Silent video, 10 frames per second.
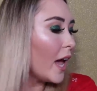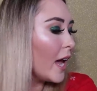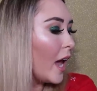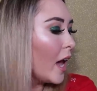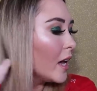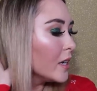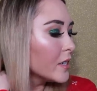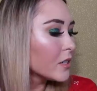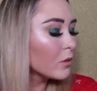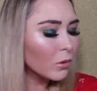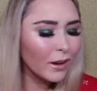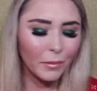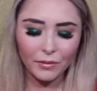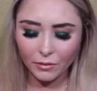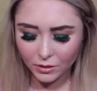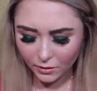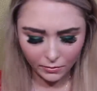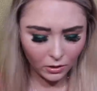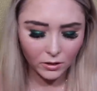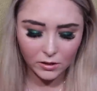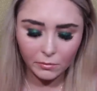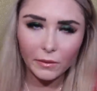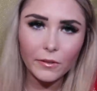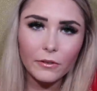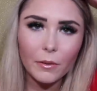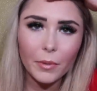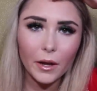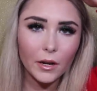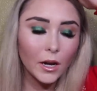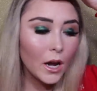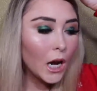And, well, not my favorite stuff, all this is my favorite, but